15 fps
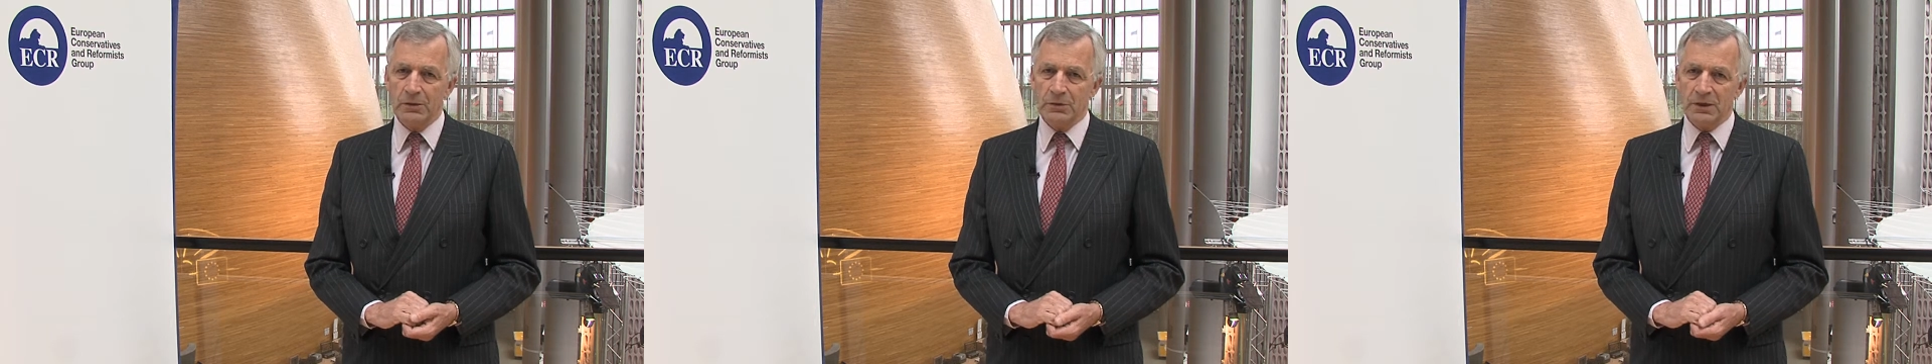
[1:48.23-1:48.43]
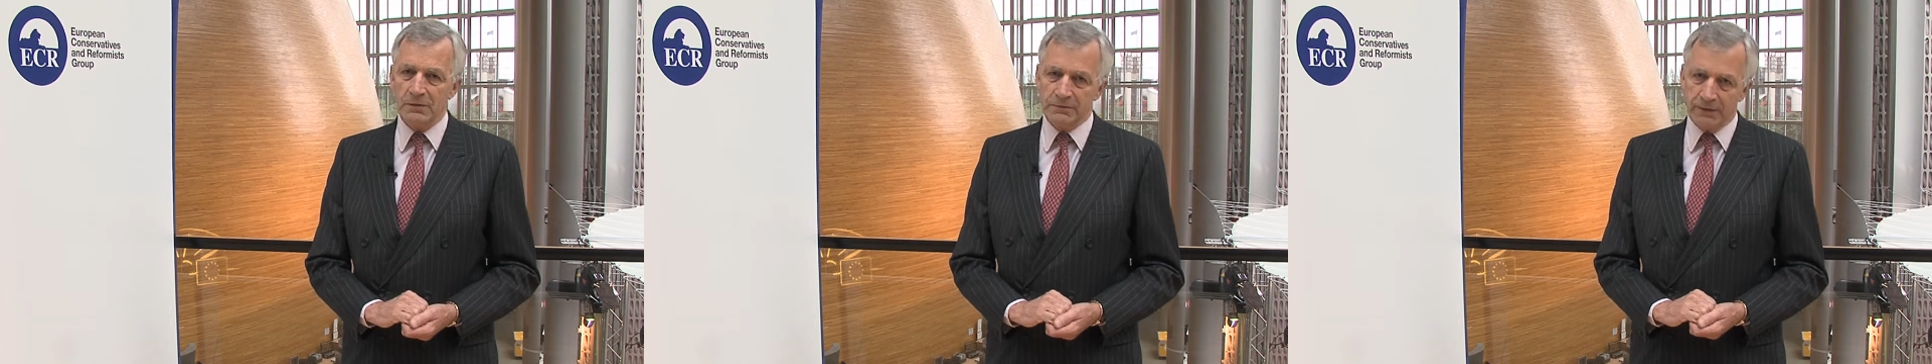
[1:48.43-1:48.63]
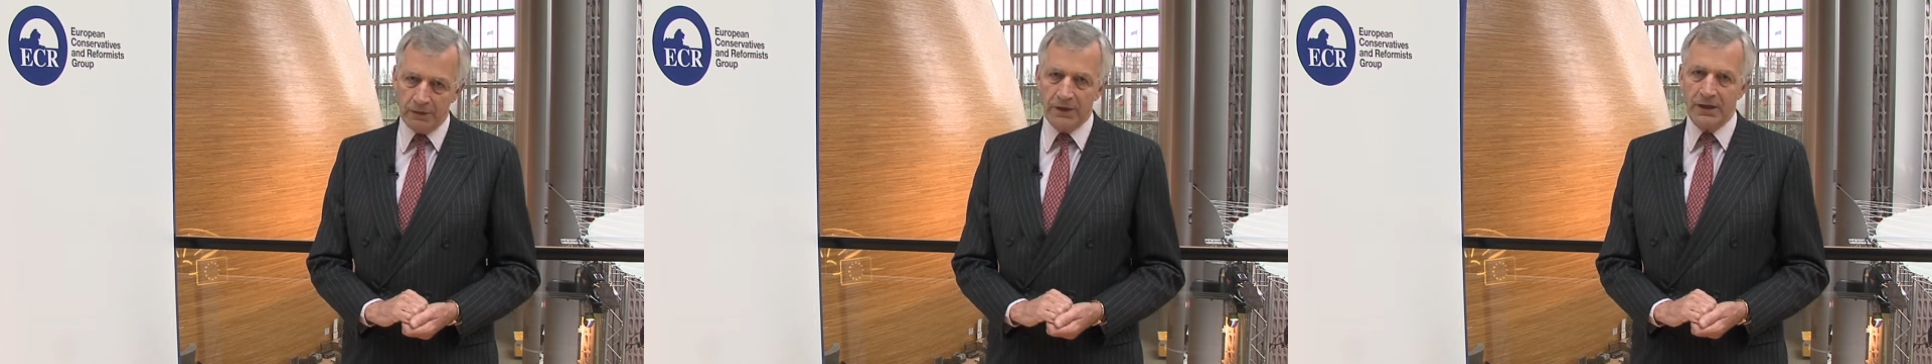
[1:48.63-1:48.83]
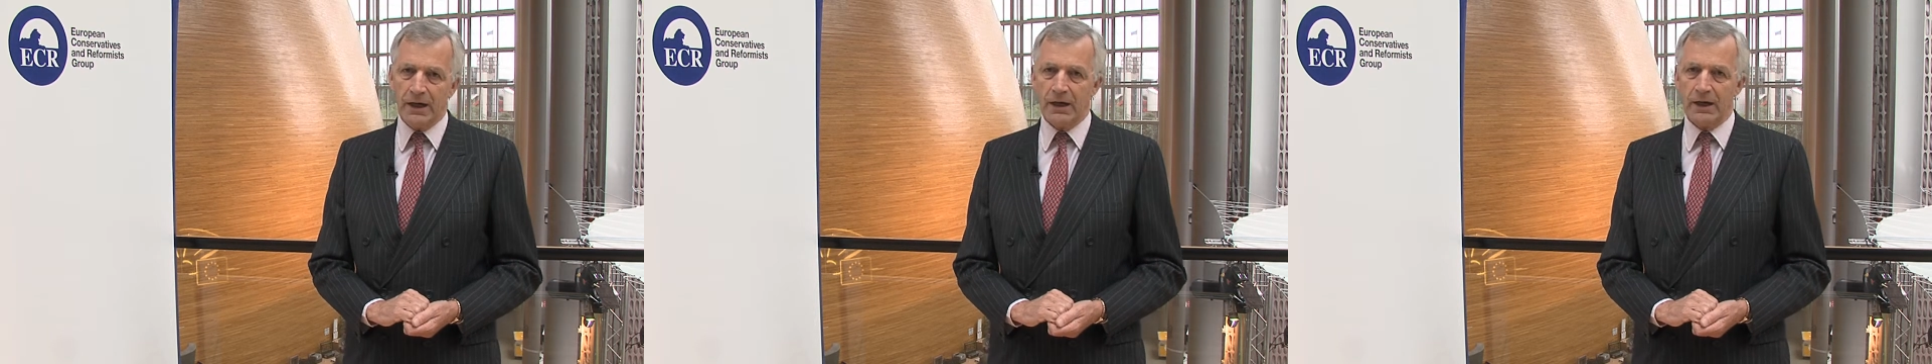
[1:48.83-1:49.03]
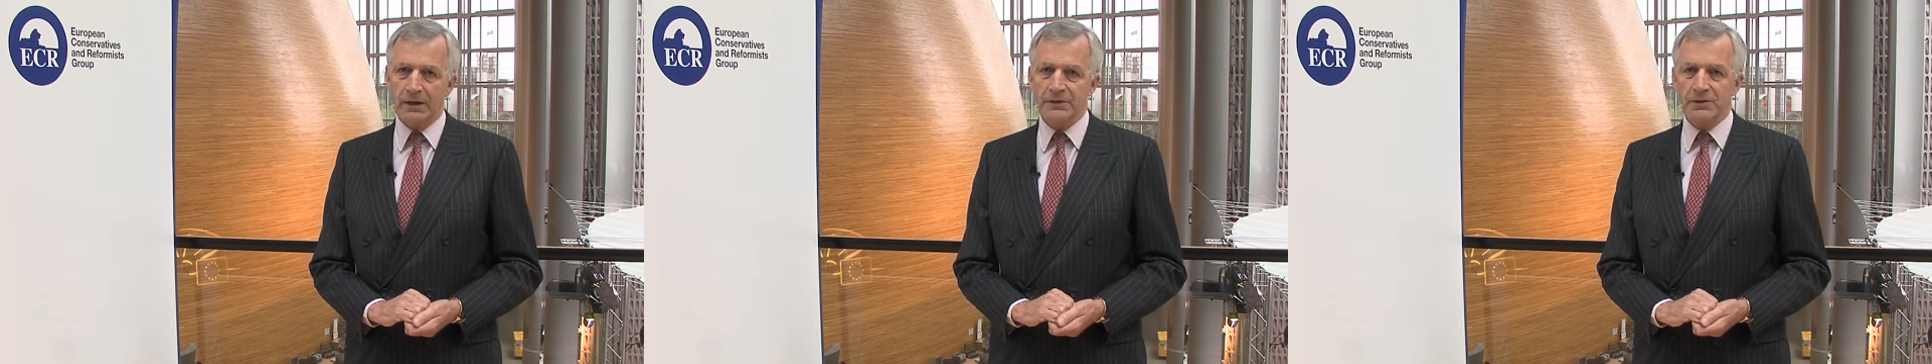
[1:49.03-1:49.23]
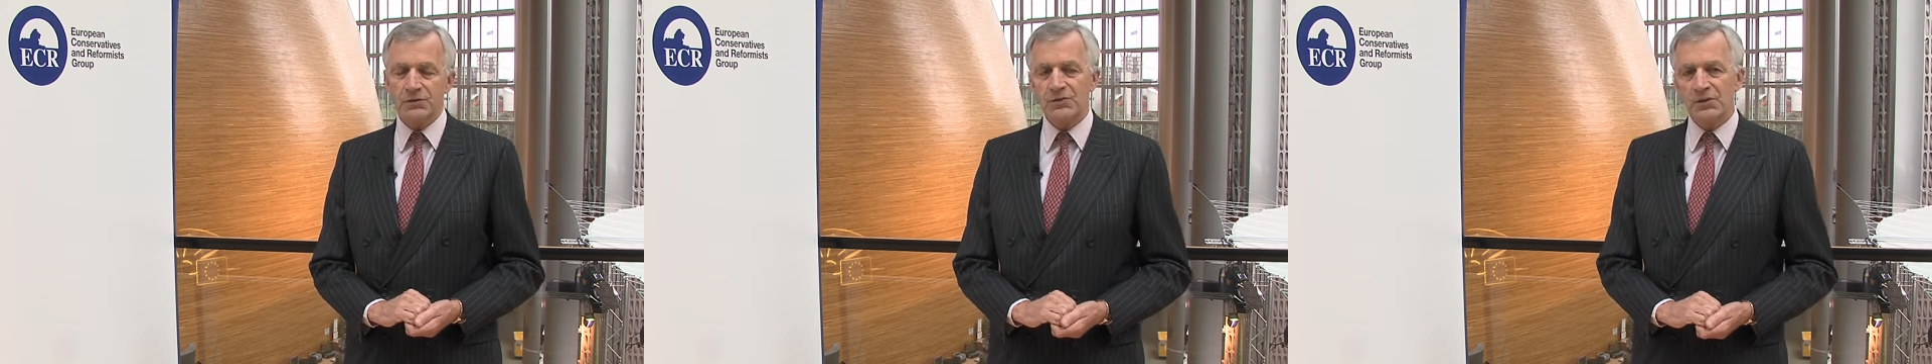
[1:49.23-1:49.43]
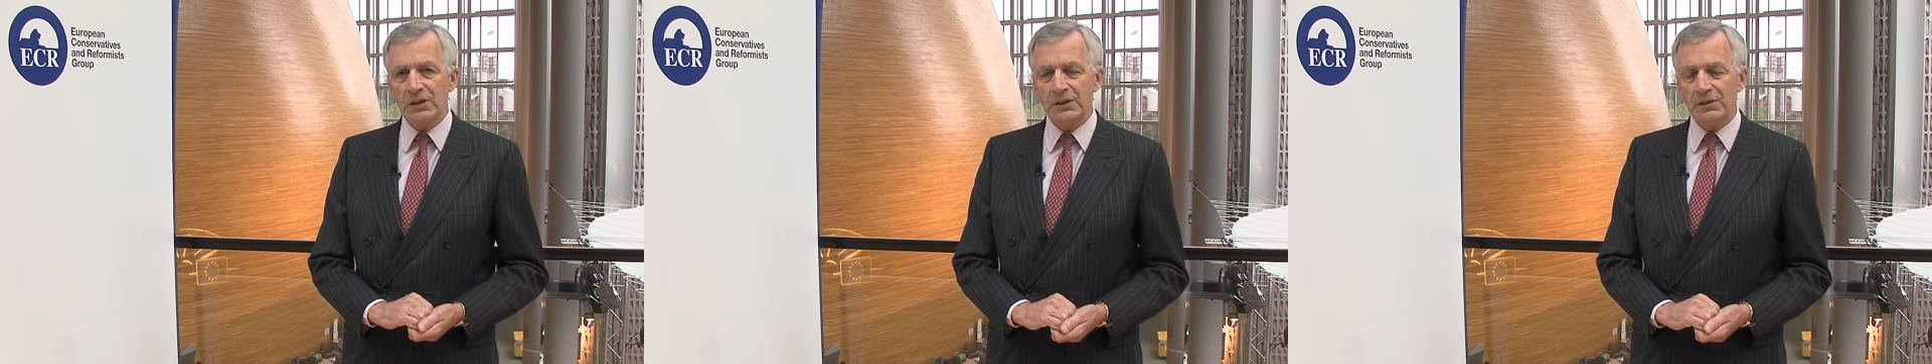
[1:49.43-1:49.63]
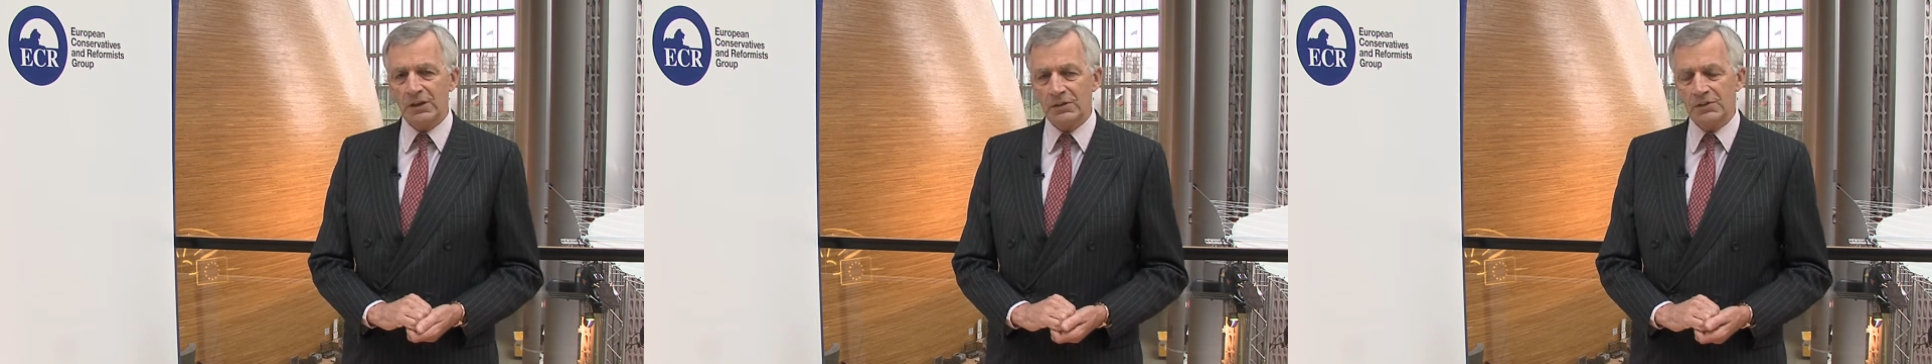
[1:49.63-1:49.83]
looking very hard to
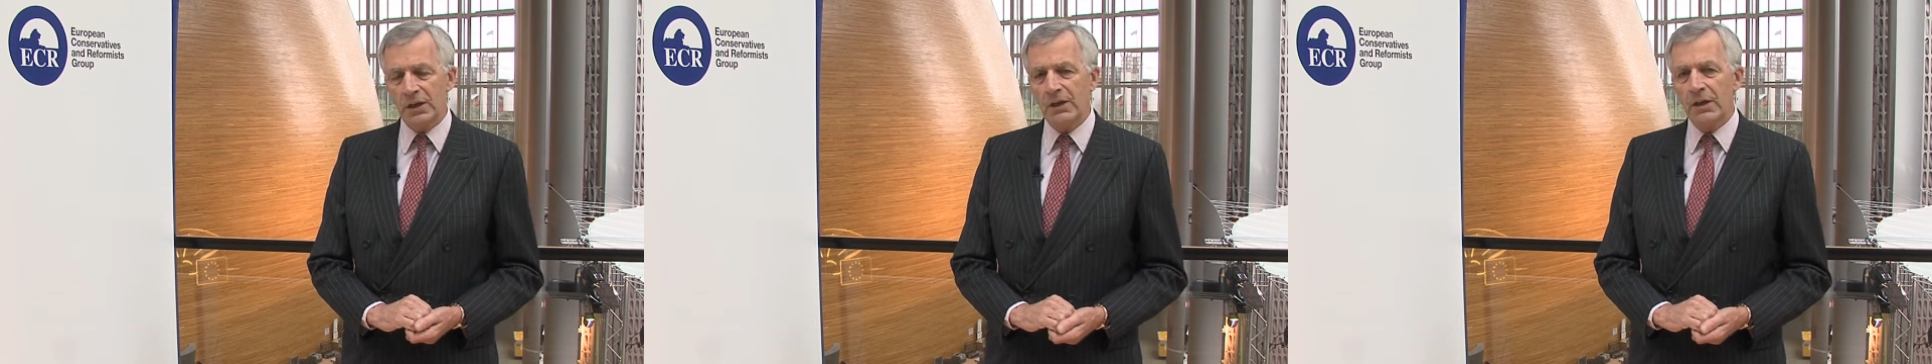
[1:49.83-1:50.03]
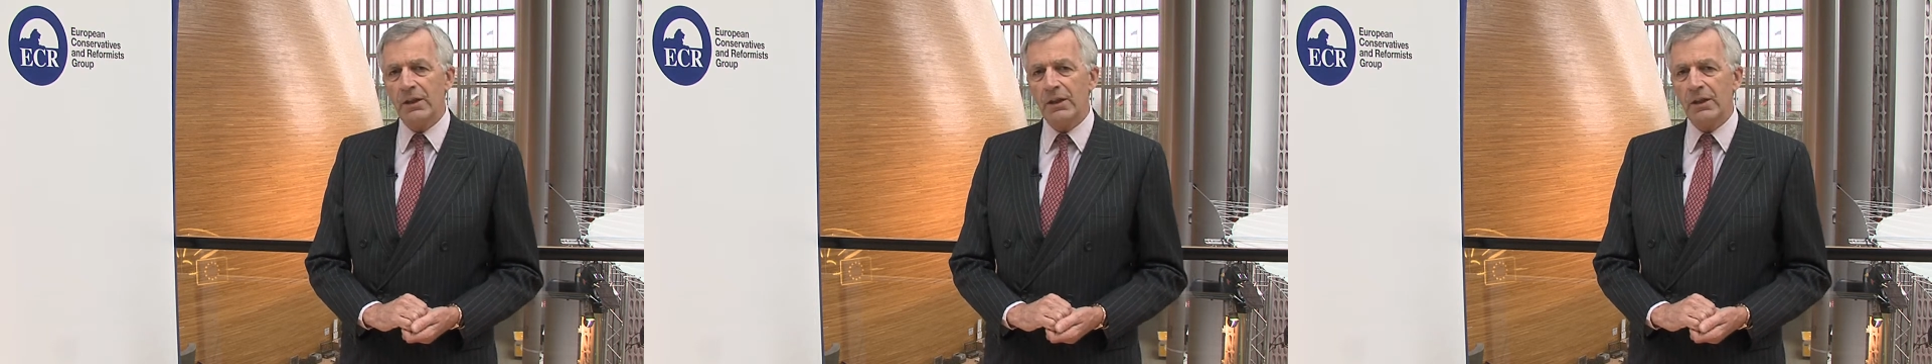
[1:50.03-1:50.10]
see that